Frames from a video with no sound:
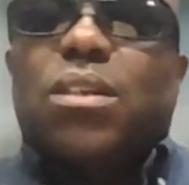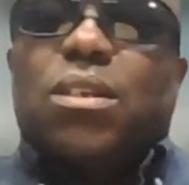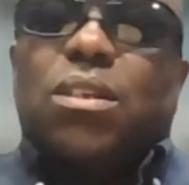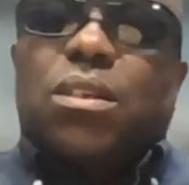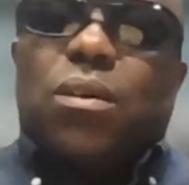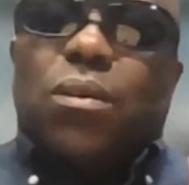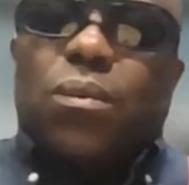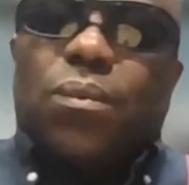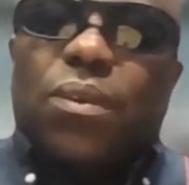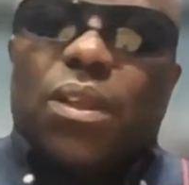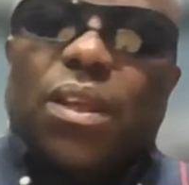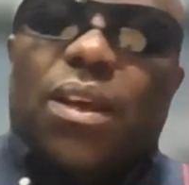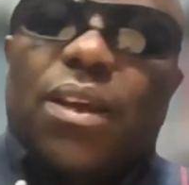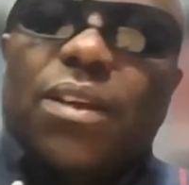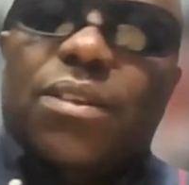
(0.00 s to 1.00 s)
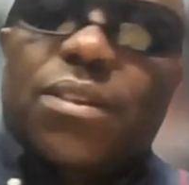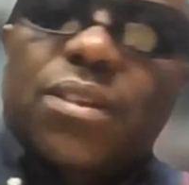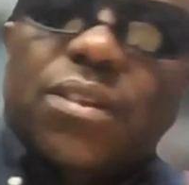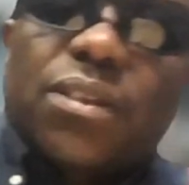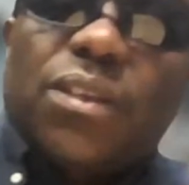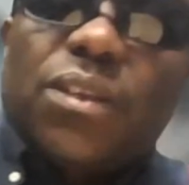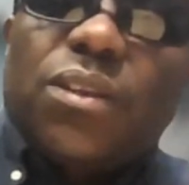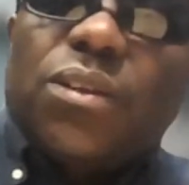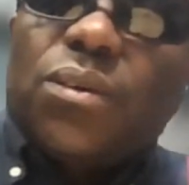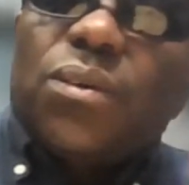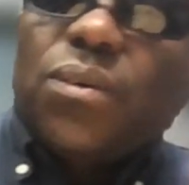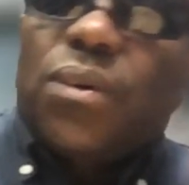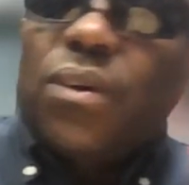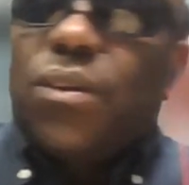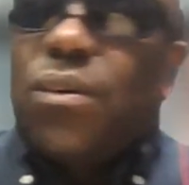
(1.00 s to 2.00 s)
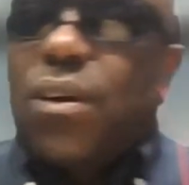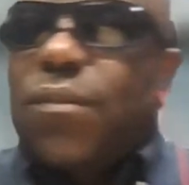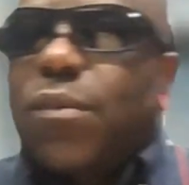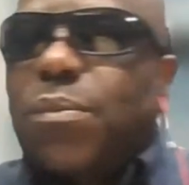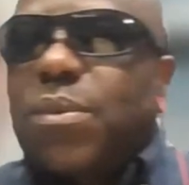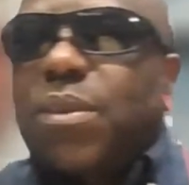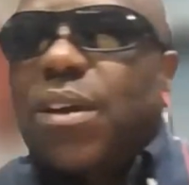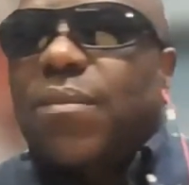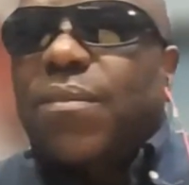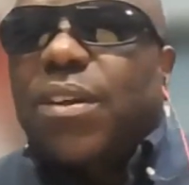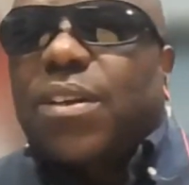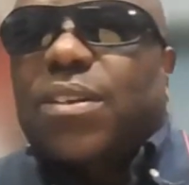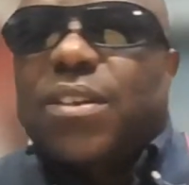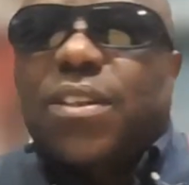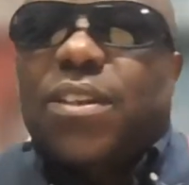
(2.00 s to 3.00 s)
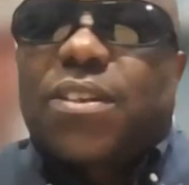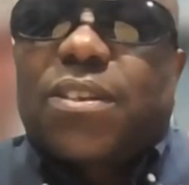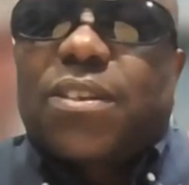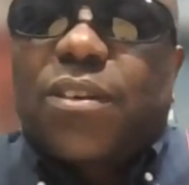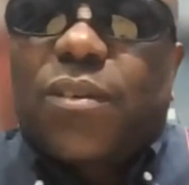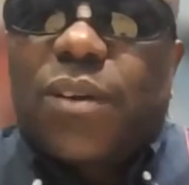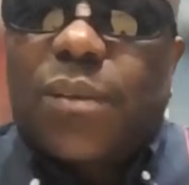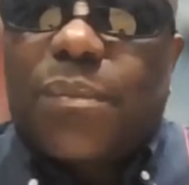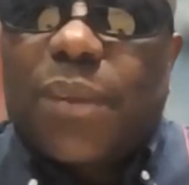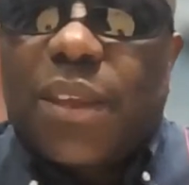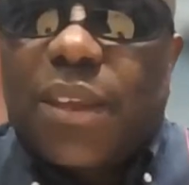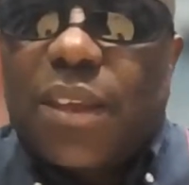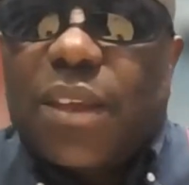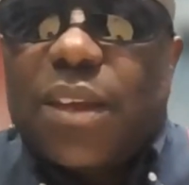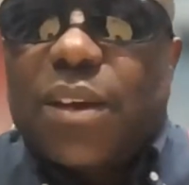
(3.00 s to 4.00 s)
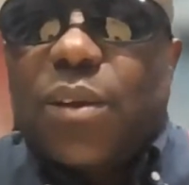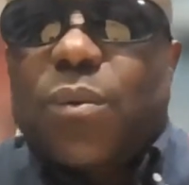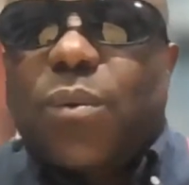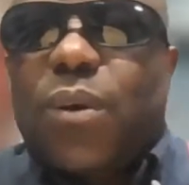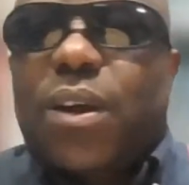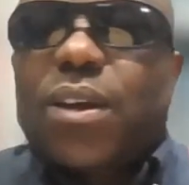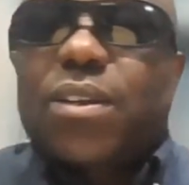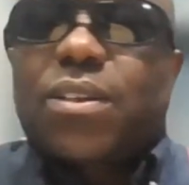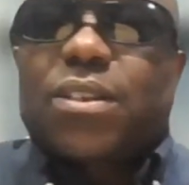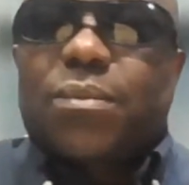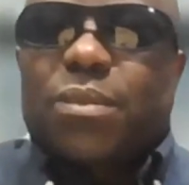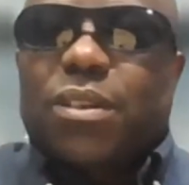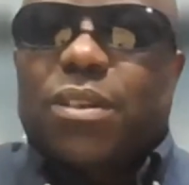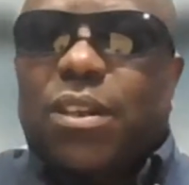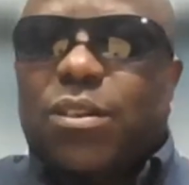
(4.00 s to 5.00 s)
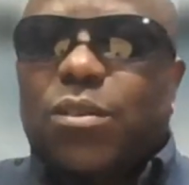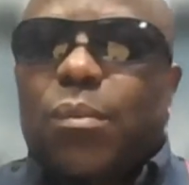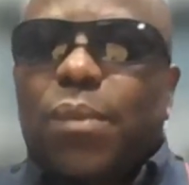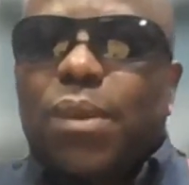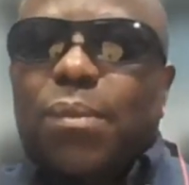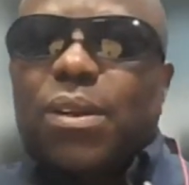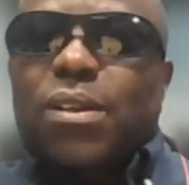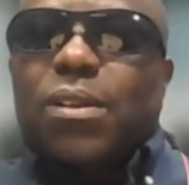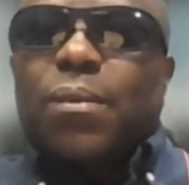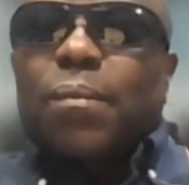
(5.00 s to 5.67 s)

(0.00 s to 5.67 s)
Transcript: So as you have observed that this is gonna require some serious commitment